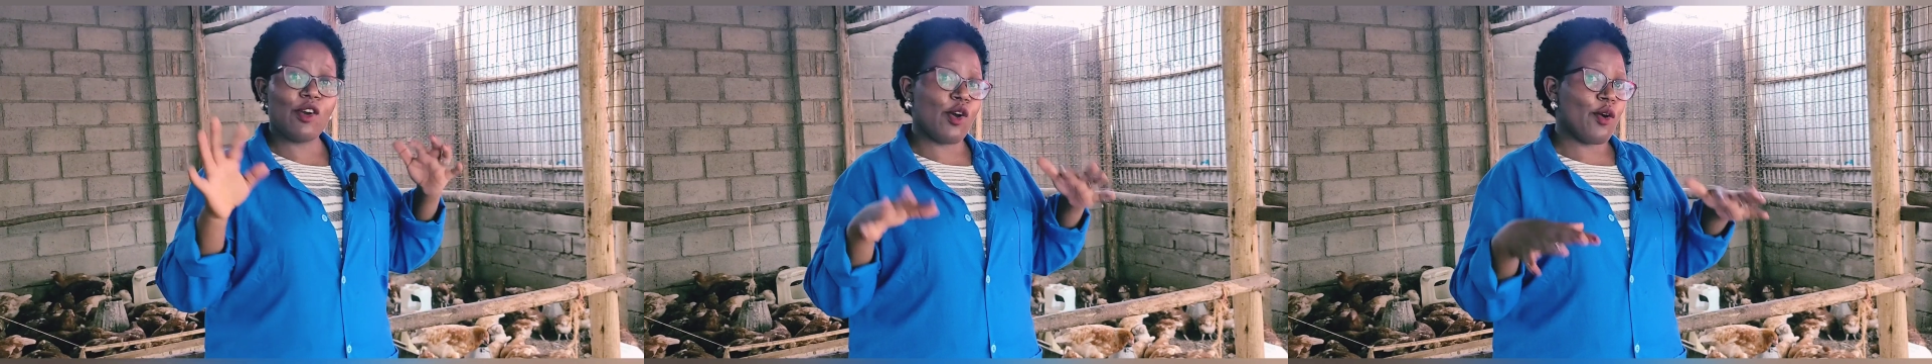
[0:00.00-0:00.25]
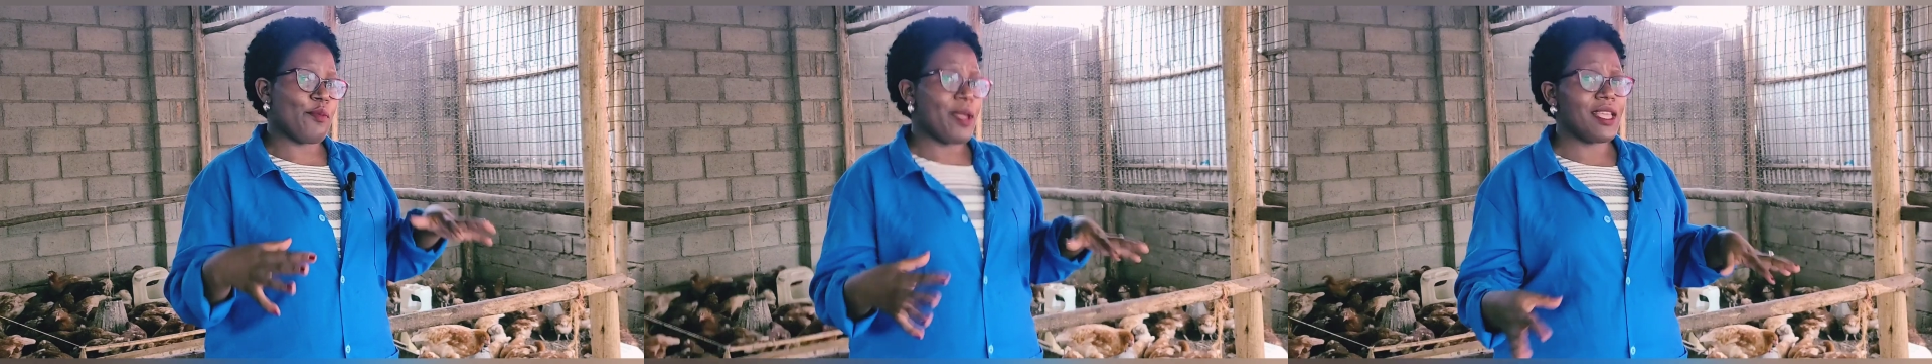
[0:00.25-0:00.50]

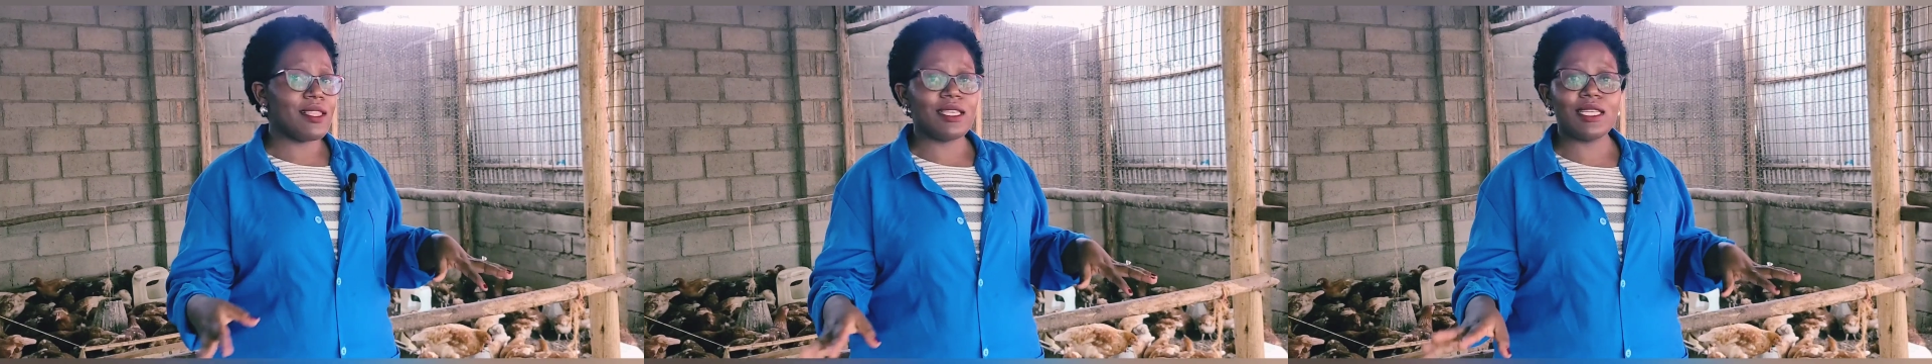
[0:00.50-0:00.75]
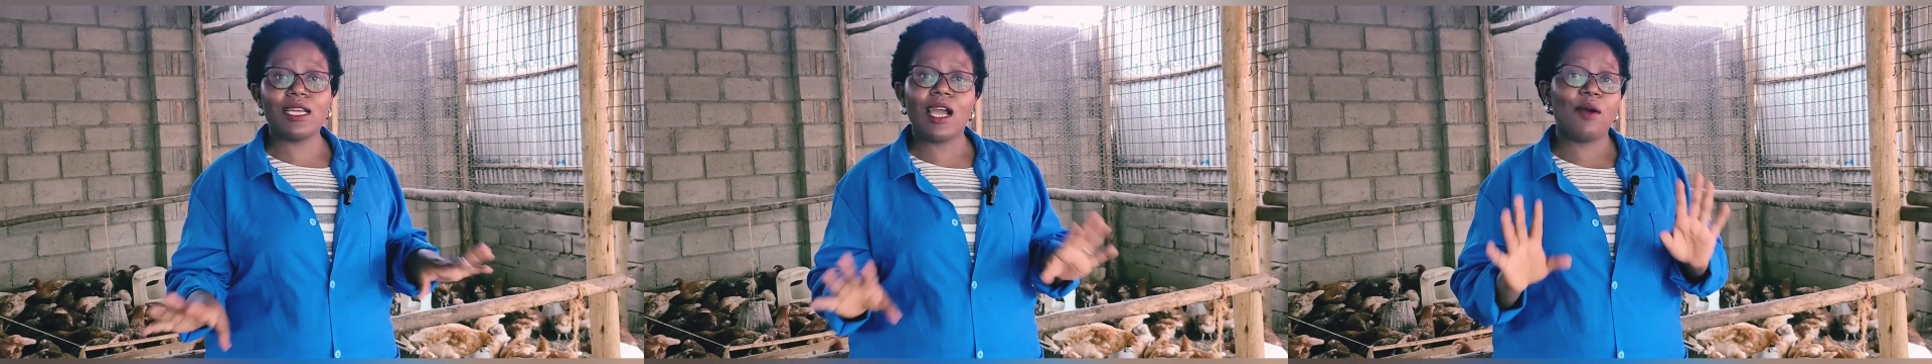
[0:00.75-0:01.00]

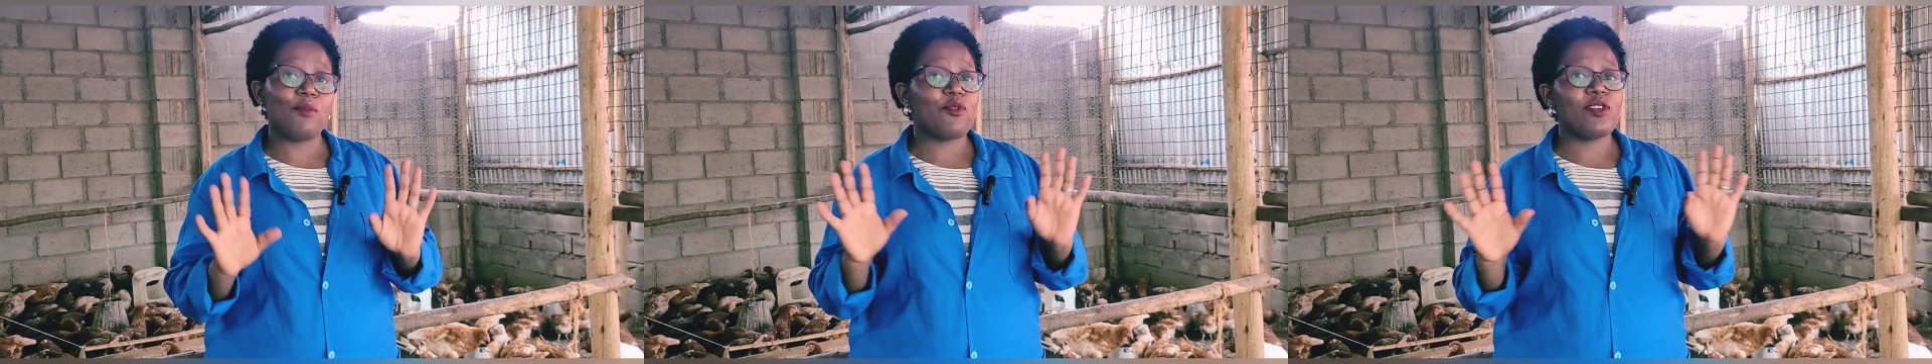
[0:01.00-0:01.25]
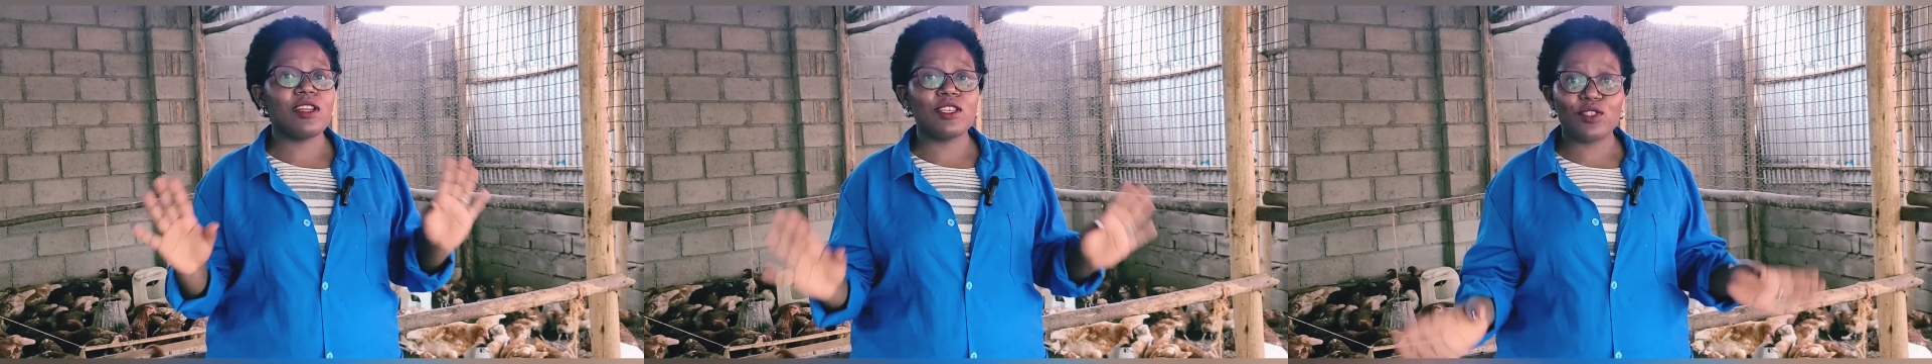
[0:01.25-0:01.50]
commenting, I'm
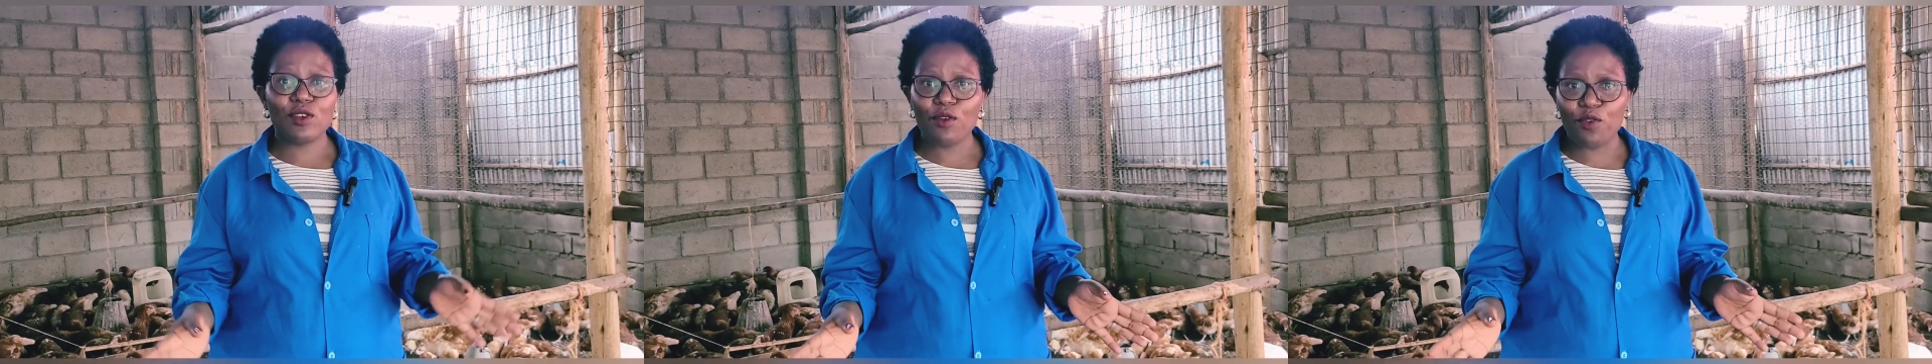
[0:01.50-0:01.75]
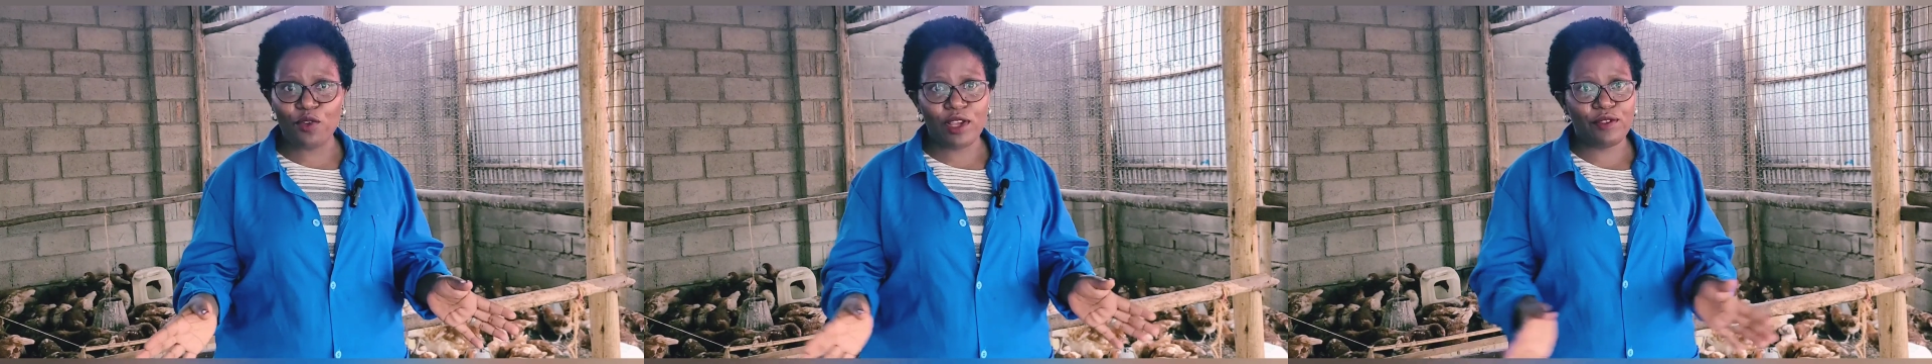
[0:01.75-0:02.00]
really so
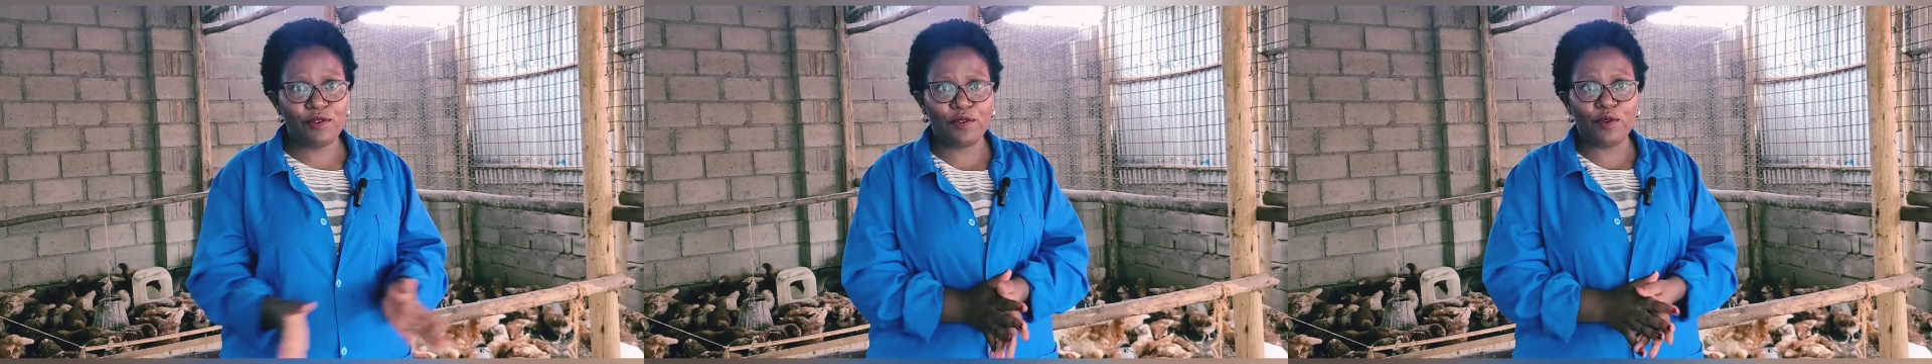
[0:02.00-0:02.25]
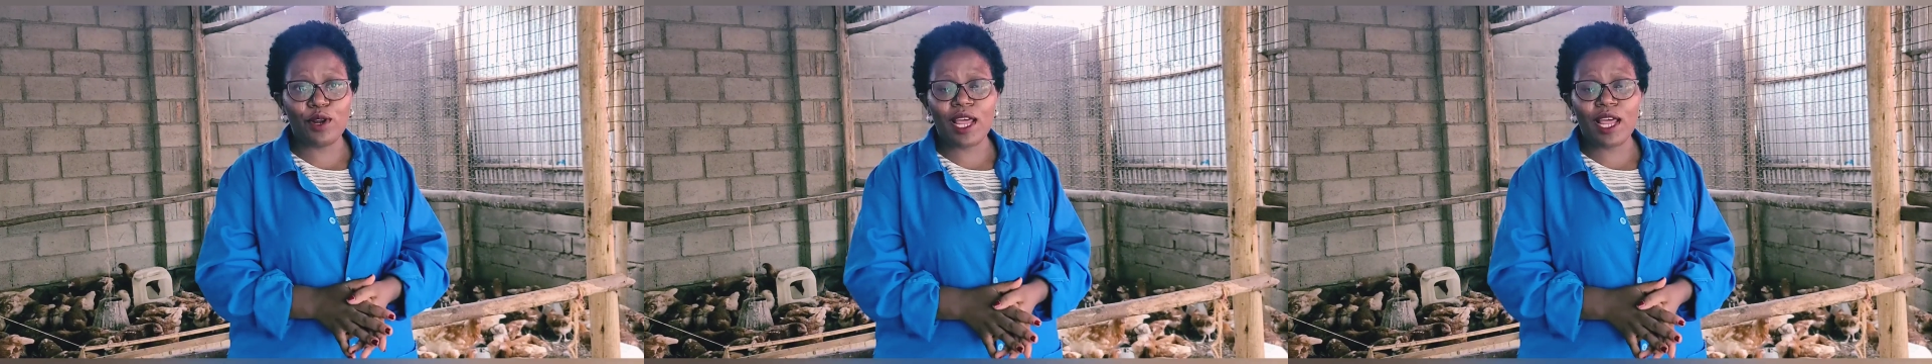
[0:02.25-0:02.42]
grateful.